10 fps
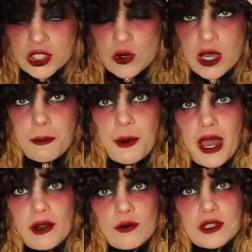You can
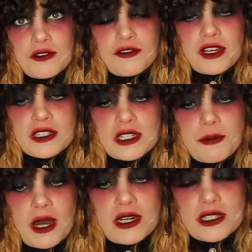buy really fancy
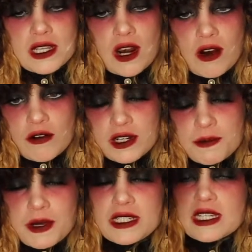bonnets that already
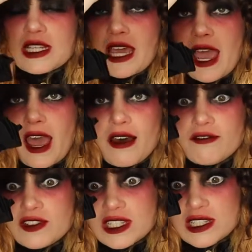basically
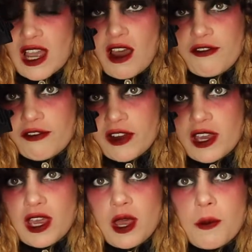have stuff,
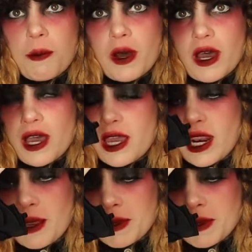but I